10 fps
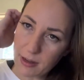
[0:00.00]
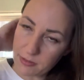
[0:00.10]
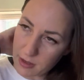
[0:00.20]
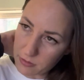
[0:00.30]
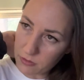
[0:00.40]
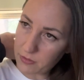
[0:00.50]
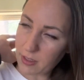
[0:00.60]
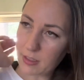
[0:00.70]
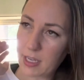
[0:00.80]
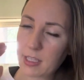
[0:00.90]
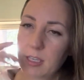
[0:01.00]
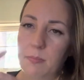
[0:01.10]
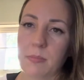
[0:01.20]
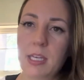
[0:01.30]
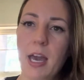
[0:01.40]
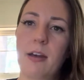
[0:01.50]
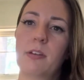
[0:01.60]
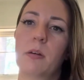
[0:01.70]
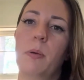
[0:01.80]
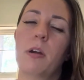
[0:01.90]
I've never felt like that me
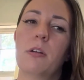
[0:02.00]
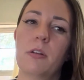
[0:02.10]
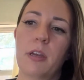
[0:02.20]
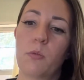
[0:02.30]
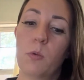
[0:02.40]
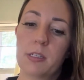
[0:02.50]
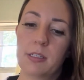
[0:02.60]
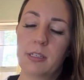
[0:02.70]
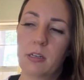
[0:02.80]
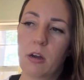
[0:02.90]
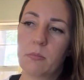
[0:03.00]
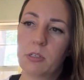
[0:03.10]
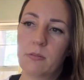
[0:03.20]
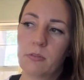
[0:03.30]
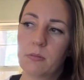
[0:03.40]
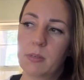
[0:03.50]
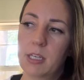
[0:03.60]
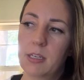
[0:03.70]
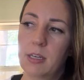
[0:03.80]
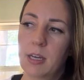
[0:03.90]
having a partner, like, wasn't an option for
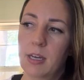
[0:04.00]
me.